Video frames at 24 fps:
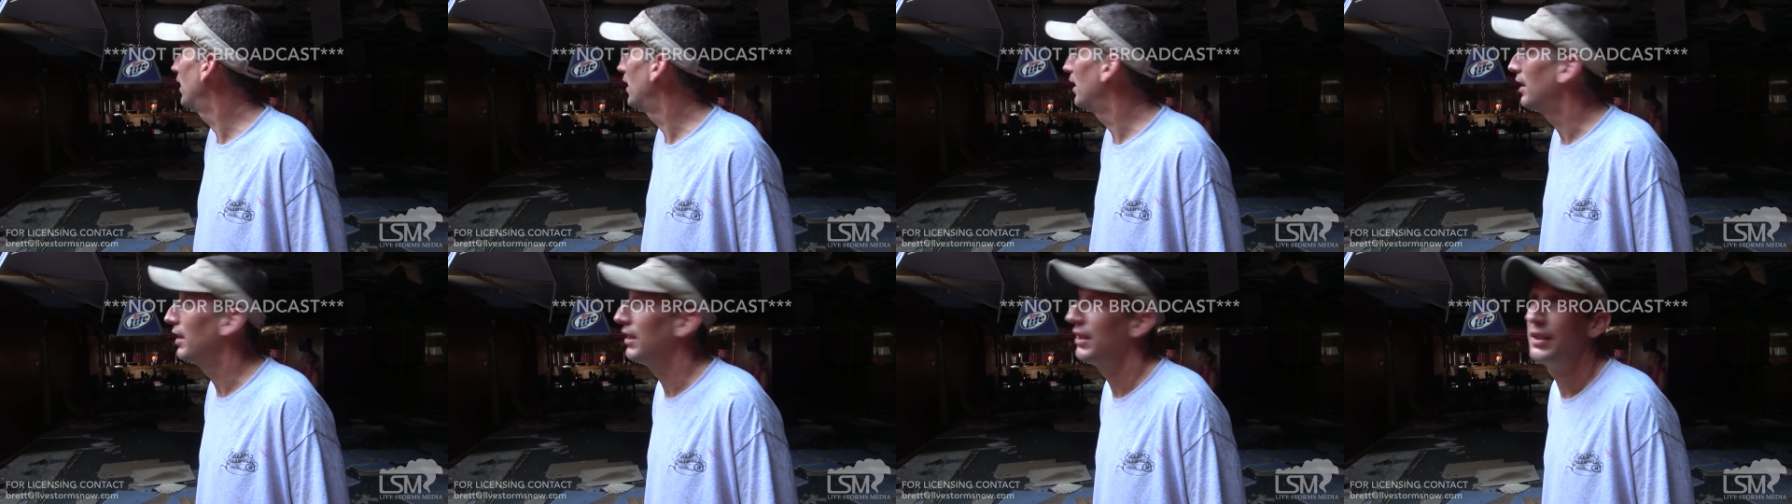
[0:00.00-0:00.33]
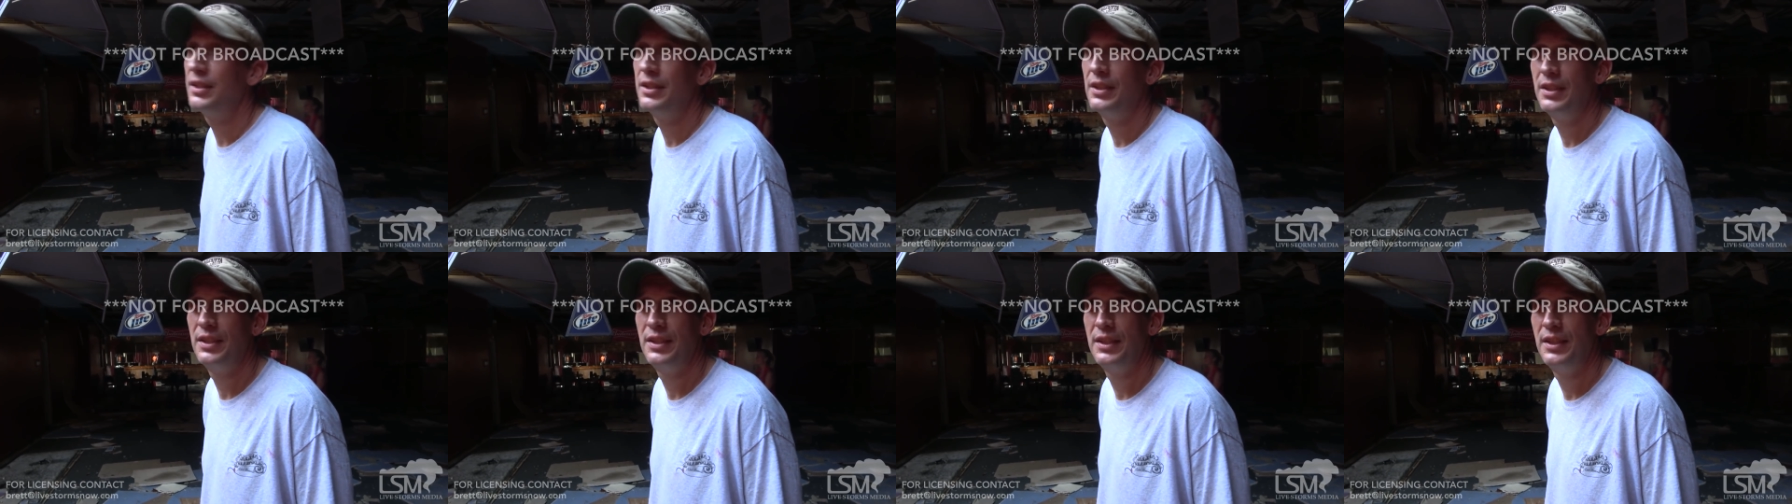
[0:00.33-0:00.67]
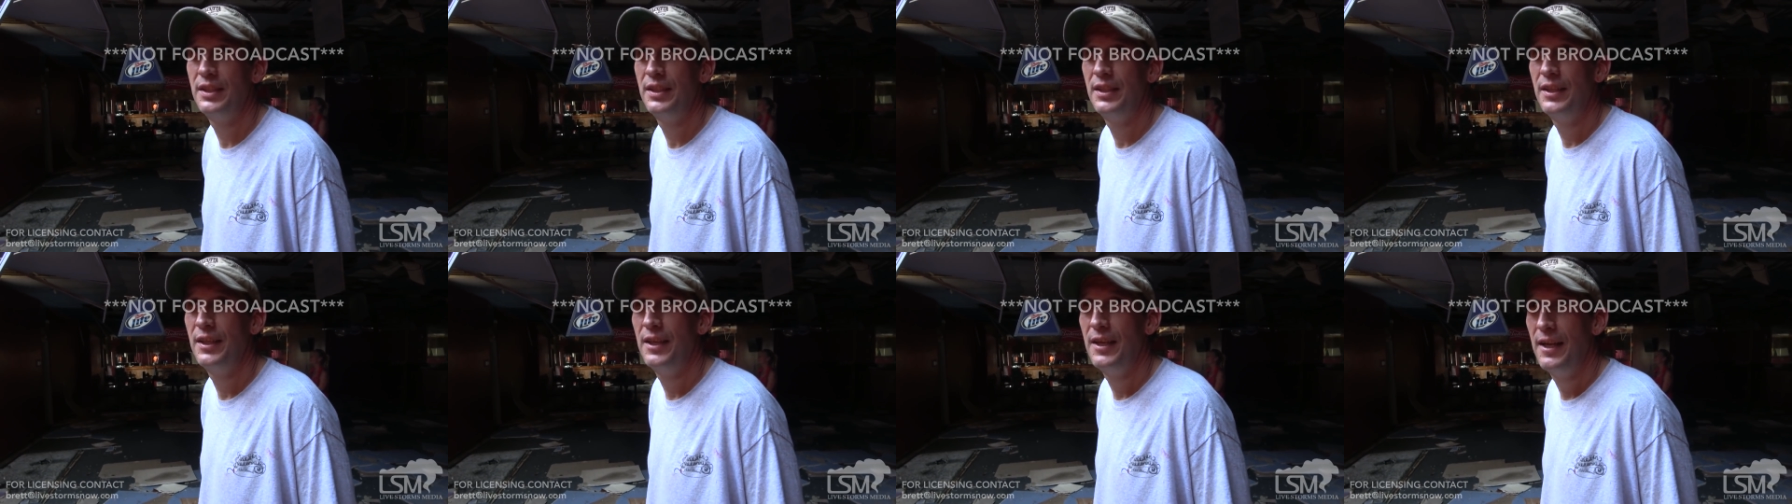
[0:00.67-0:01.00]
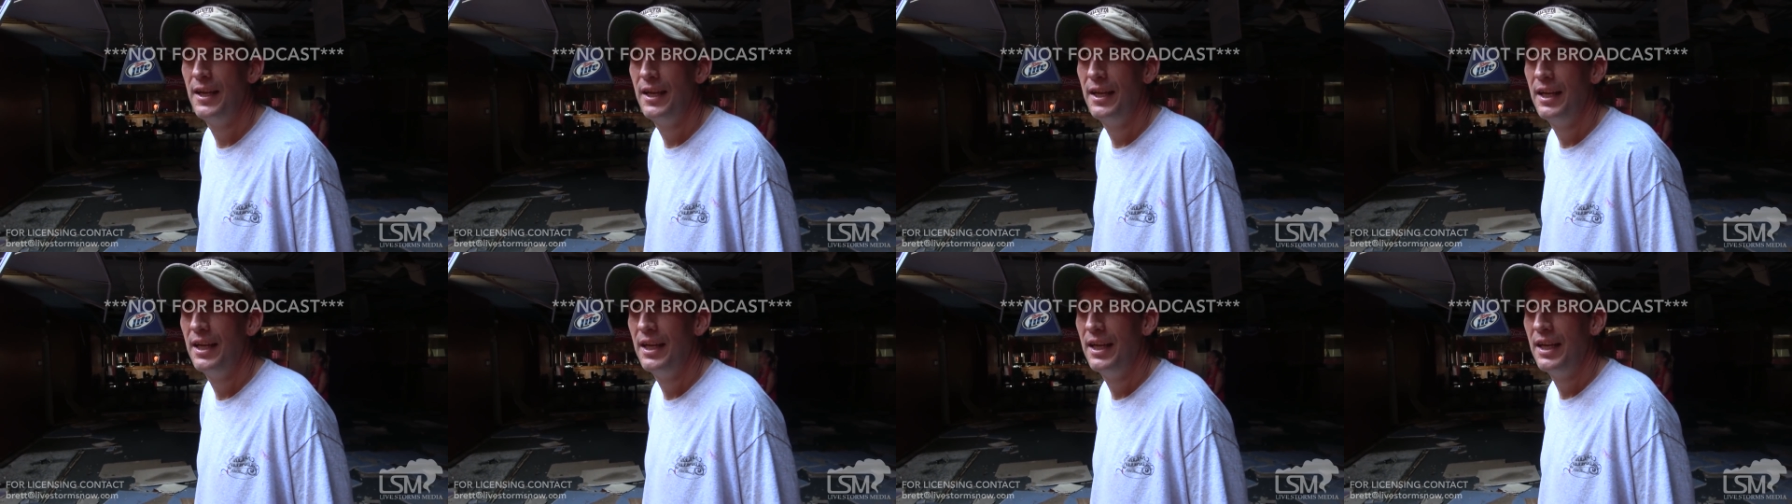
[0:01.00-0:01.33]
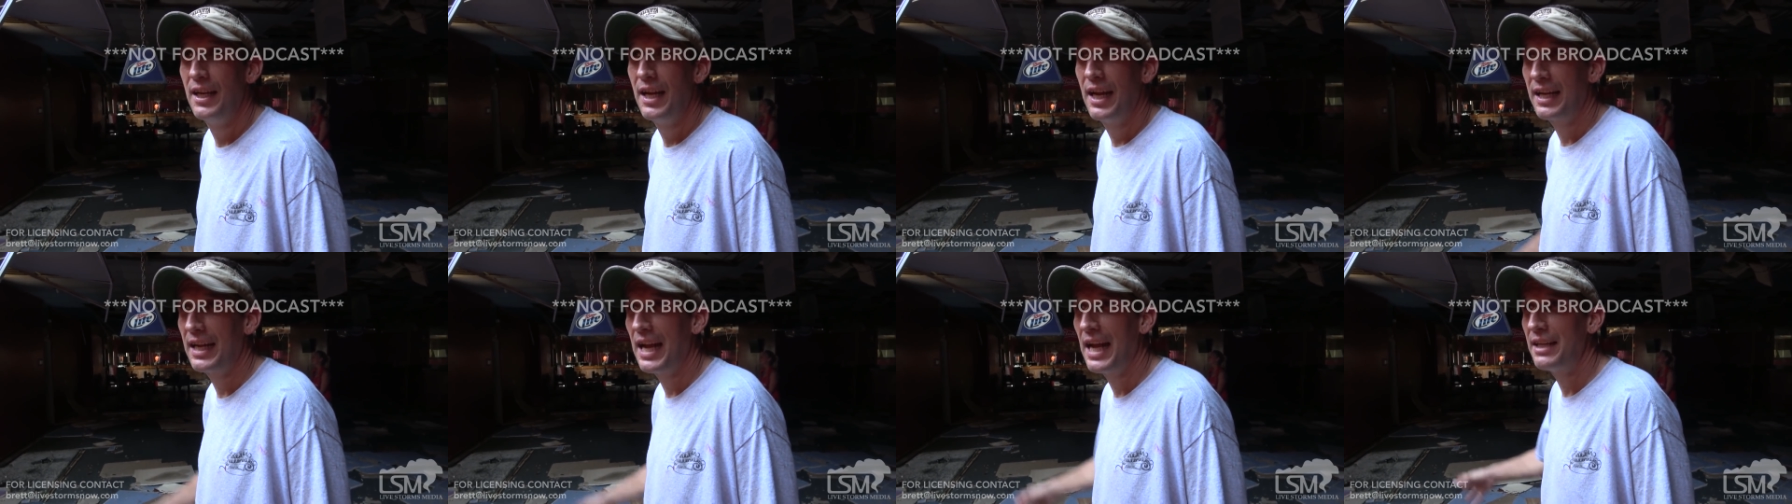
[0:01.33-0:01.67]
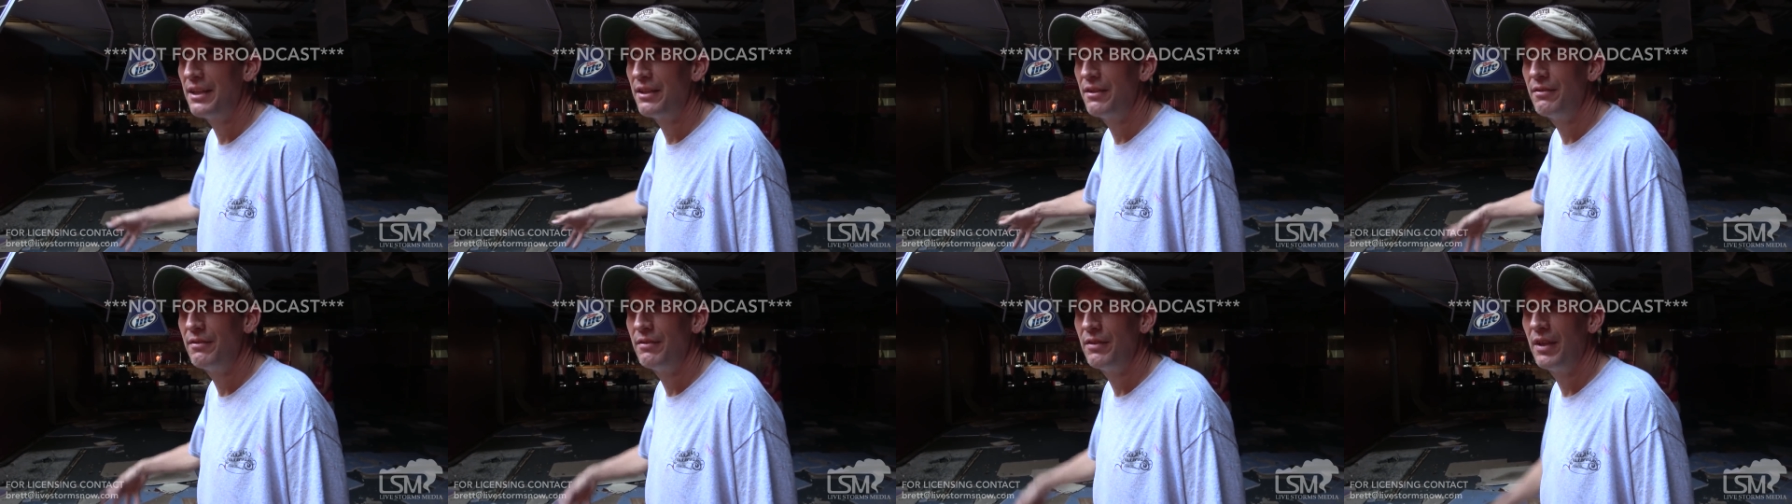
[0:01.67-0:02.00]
I got,